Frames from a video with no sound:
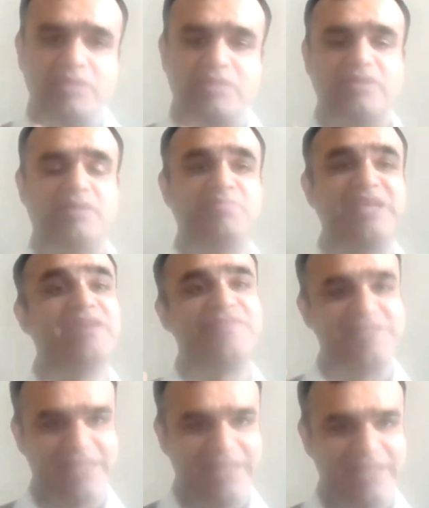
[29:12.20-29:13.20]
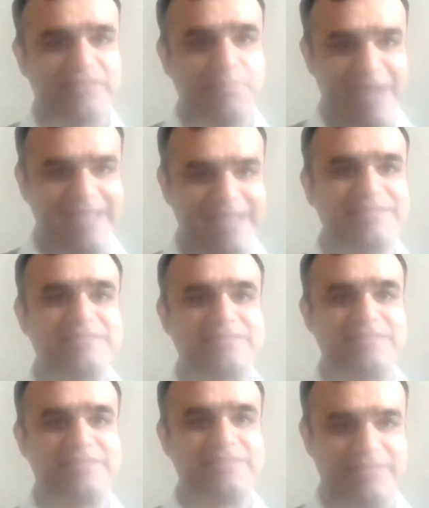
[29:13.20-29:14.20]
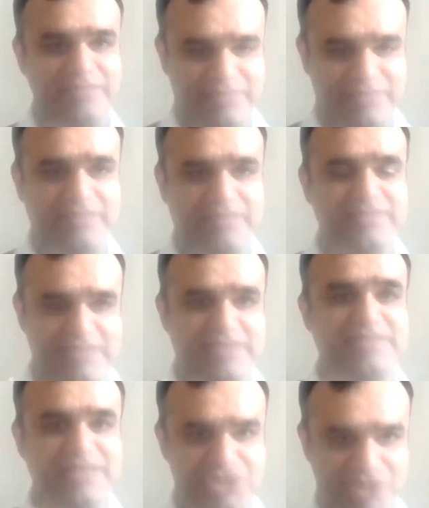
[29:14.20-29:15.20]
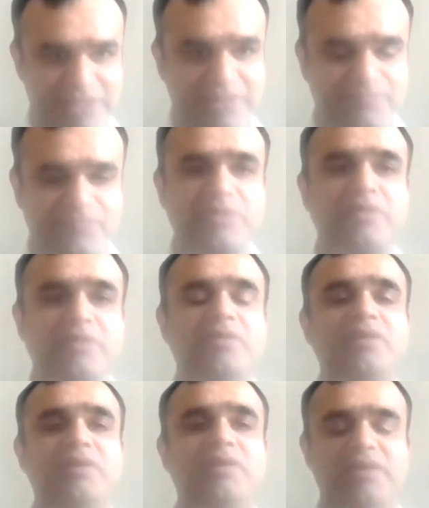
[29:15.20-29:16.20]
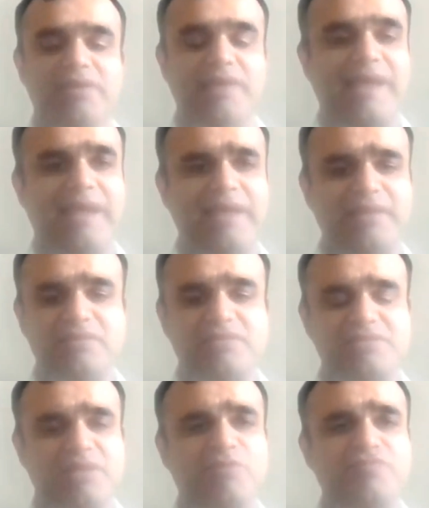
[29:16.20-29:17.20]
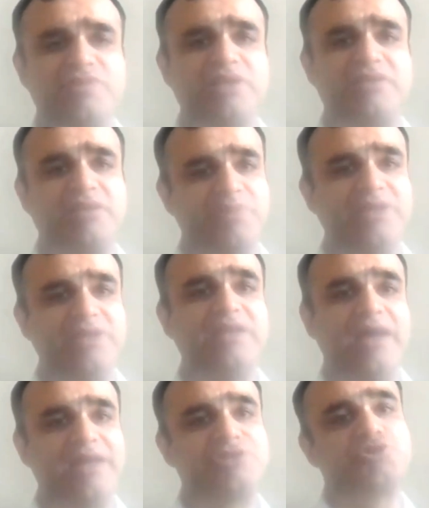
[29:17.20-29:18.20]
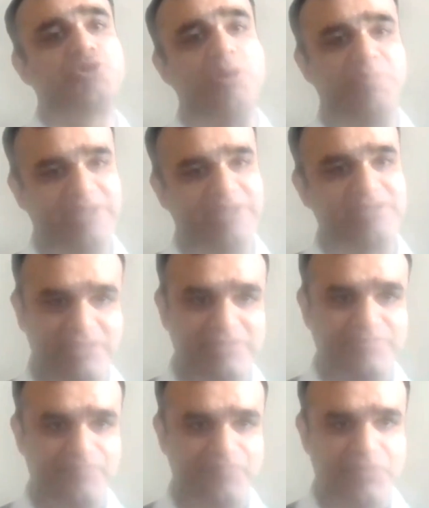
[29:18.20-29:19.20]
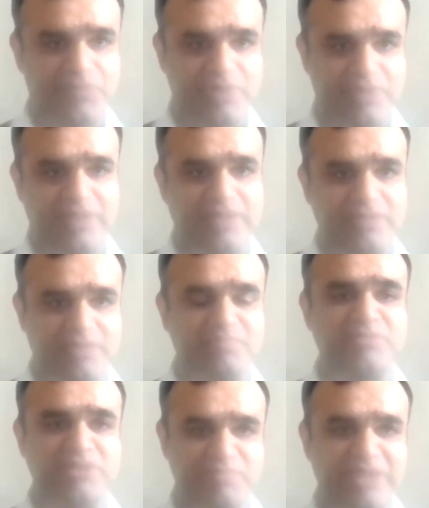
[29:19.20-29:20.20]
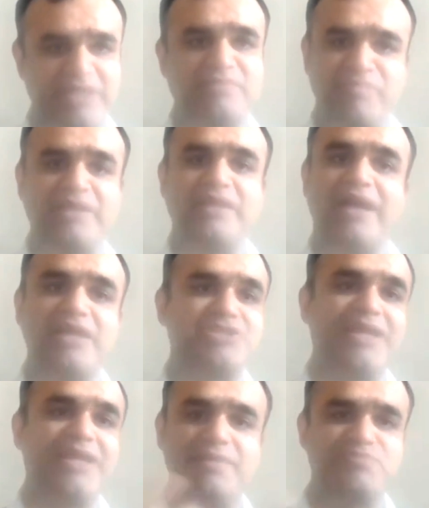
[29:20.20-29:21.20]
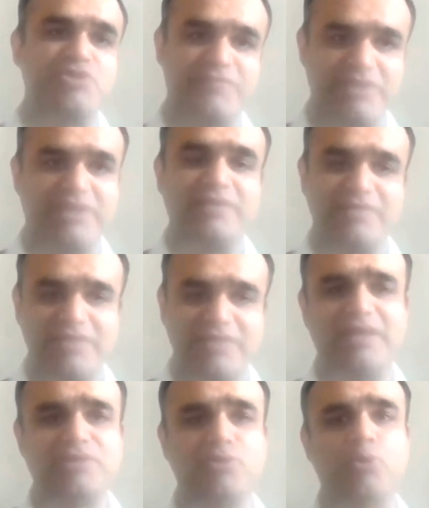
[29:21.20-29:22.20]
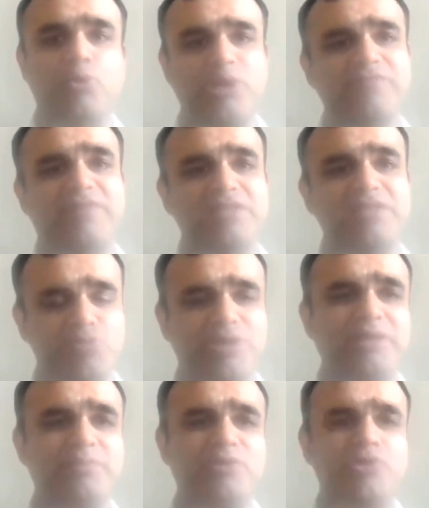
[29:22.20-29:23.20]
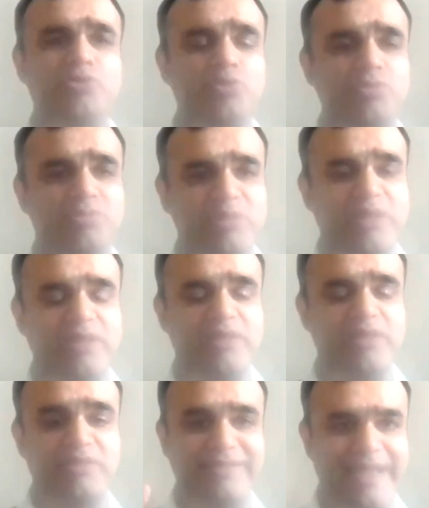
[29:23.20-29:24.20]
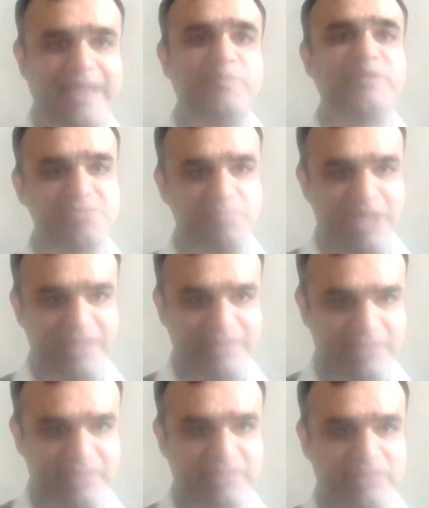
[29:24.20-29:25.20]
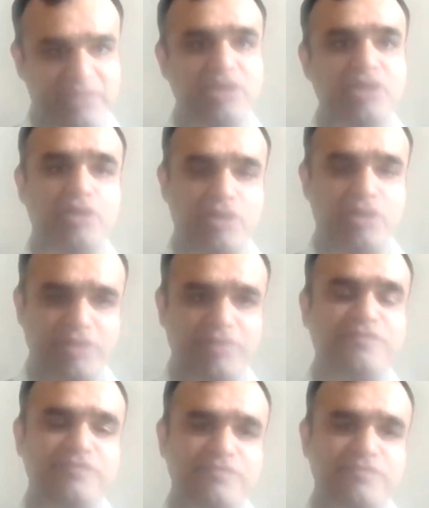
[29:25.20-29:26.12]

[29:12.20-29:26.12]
the BFSI, the banks, essentially, and some of the AAA large corporates, right? The big large caps of the country are the only ones who are able to tap this market of,